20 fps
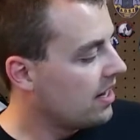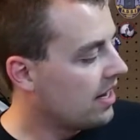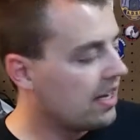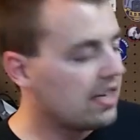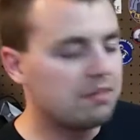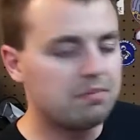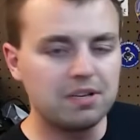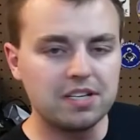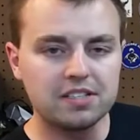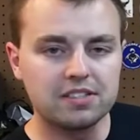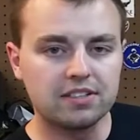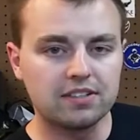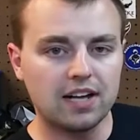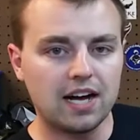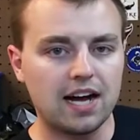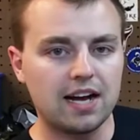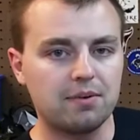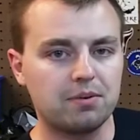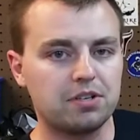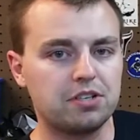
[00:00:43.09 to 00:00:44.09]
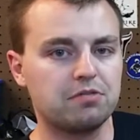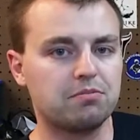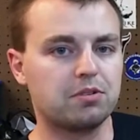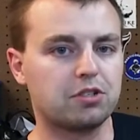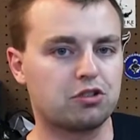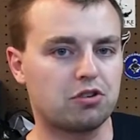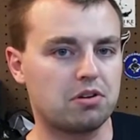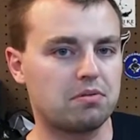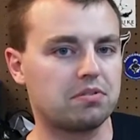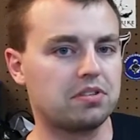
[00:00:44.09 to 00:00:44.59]
and it means a lot when you've
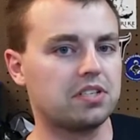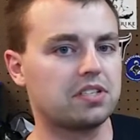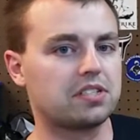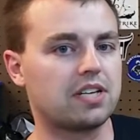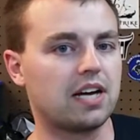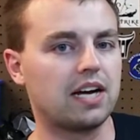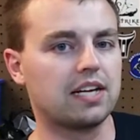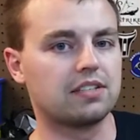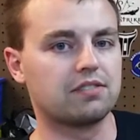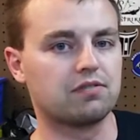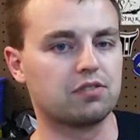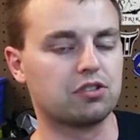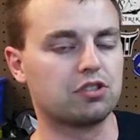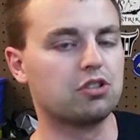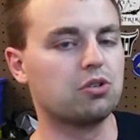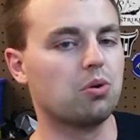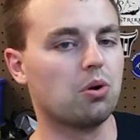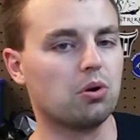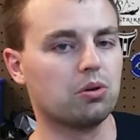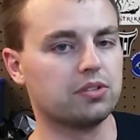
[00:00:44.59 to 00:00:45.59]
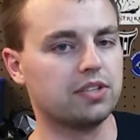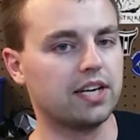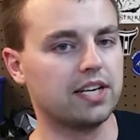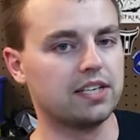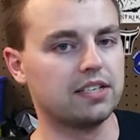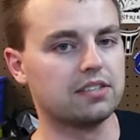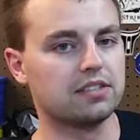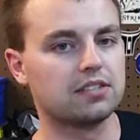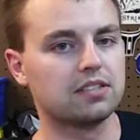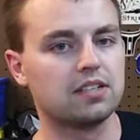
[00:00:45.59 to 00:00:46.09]
been training with these guys for 2 whole
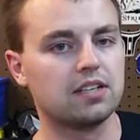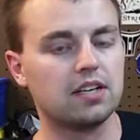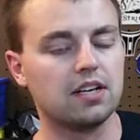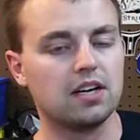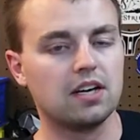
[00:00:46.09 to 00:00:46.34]
days.